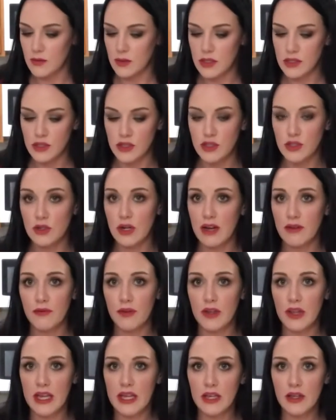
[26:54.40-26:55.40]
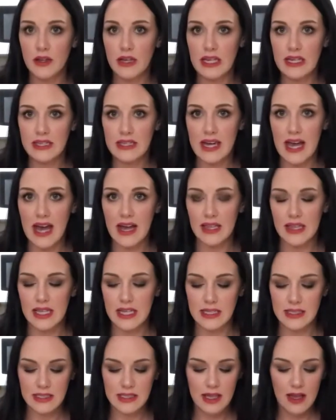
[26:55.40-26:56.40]
Do not feel like you need to add
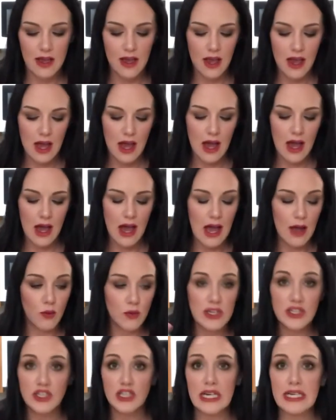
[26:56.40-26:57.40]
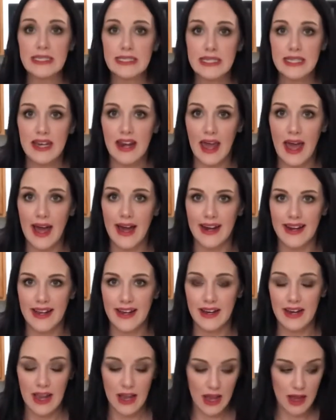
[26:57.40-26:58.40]
this. I wish I didn't add it,
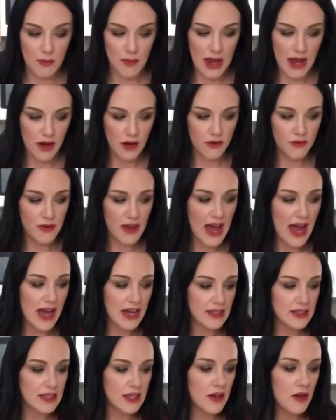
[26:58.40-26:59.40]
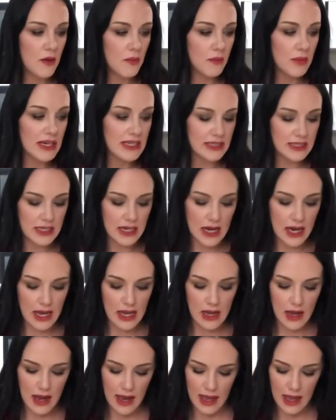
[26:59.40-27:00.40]
a matter of fact, but tonight
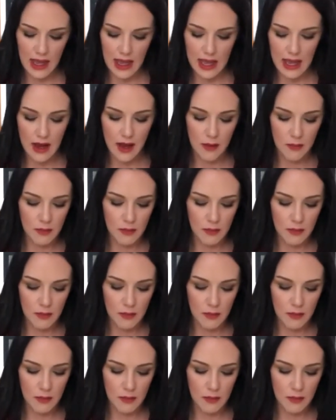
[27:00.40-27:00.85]
I am,